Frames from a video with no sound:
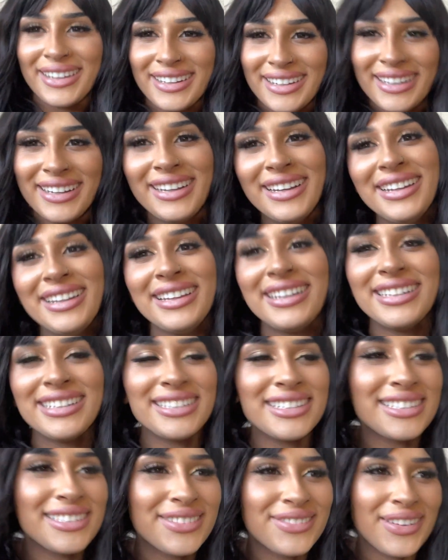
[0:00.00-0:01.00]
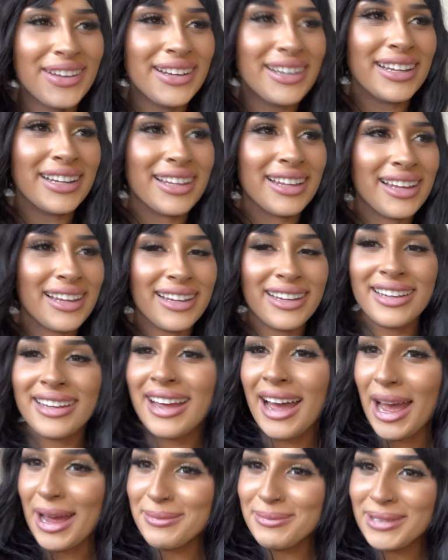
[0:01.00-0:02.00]
This is funny. Like,
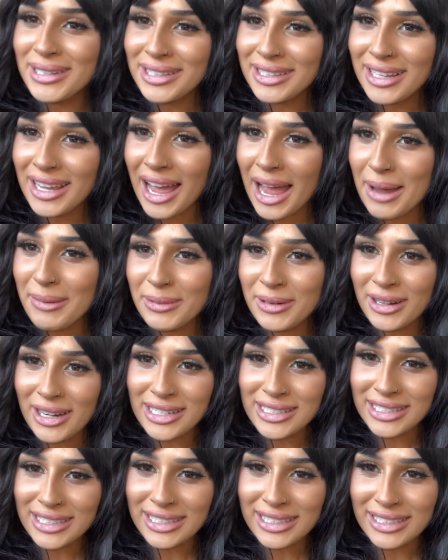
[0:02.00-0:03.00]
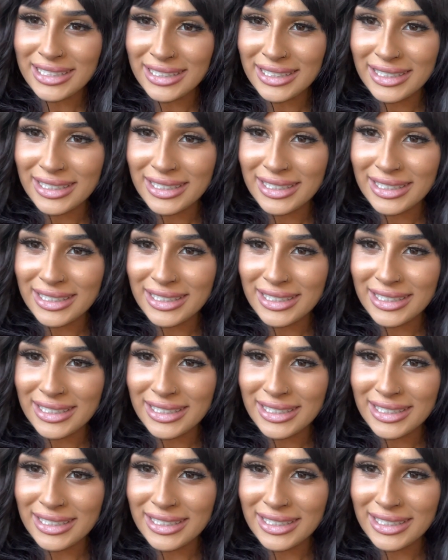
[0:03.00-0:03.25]
I'm crazy.